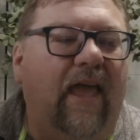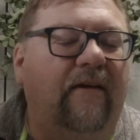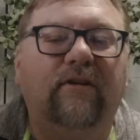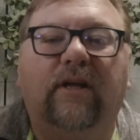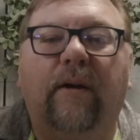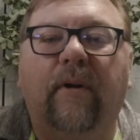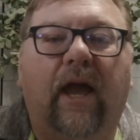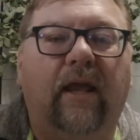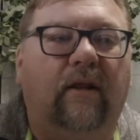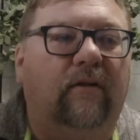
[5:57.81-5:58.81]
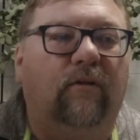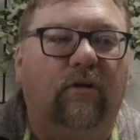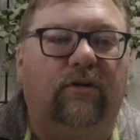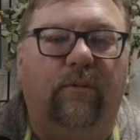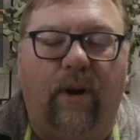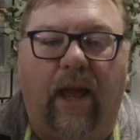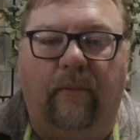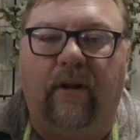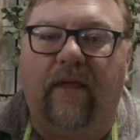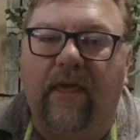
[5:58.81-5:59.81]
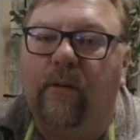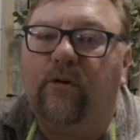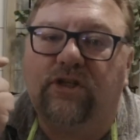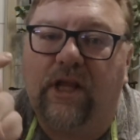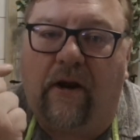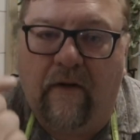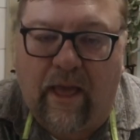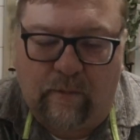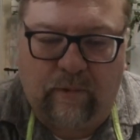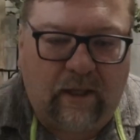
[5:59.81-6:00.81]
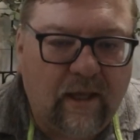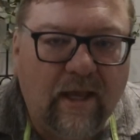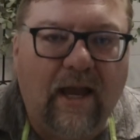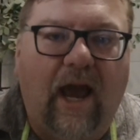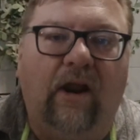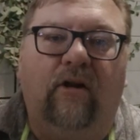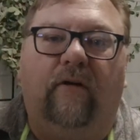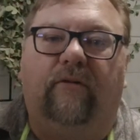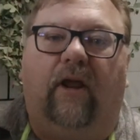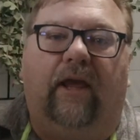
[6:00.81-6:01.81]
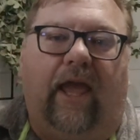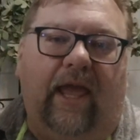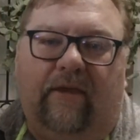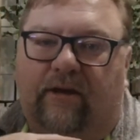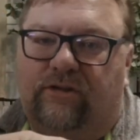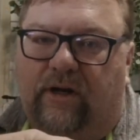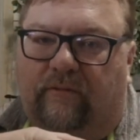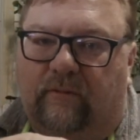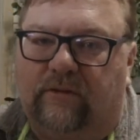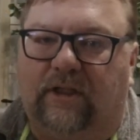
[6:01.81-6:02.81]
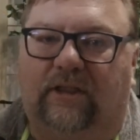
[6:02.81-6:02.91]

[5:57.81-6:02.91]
Every time I looked around, they were staring at me. I don't know if they're like, hey, that's traveling with